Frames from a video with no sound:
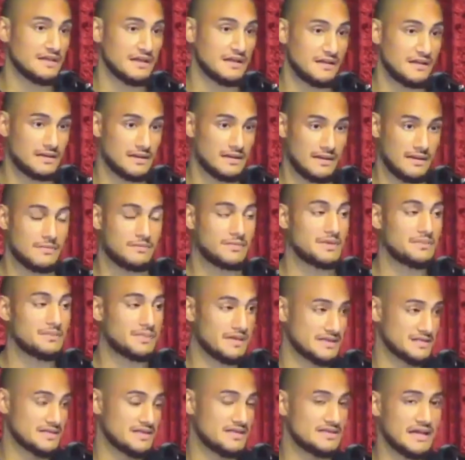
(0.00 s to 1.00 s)
Let me be as
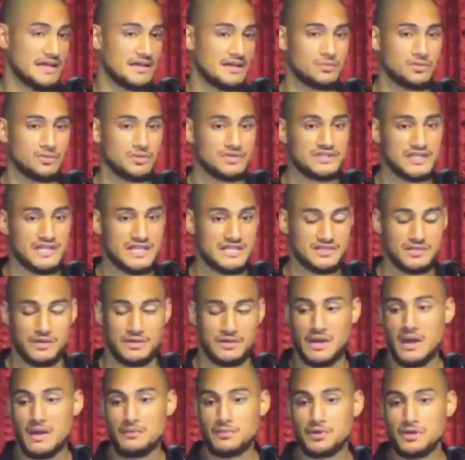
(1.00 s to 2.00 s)
these animals here. So
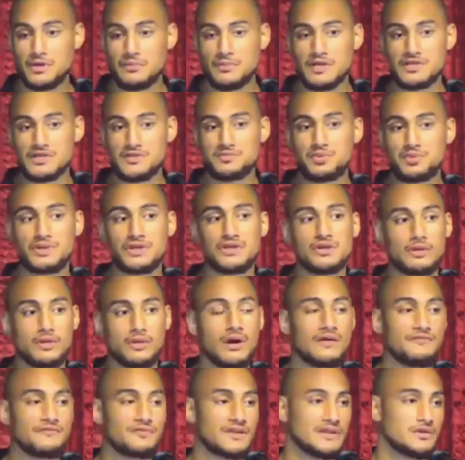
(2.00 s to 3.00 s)
pretty much putting your
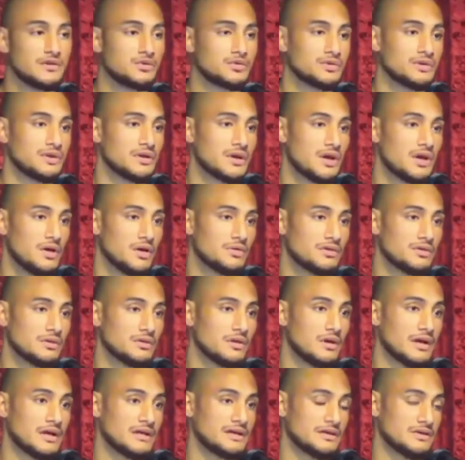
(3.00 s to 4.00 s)
livelihood on the
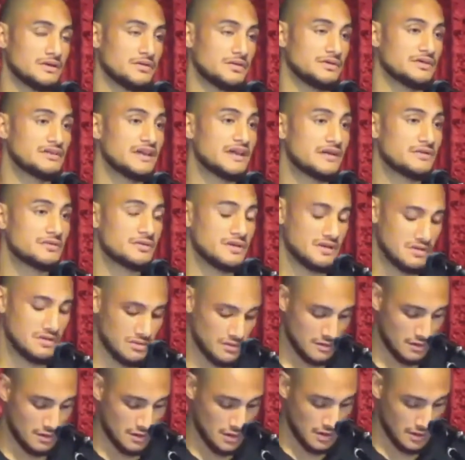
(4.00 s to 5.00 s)
line, your integrity on the
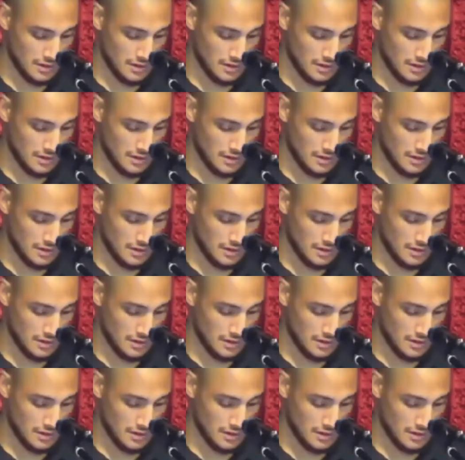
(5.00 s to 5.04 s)
line.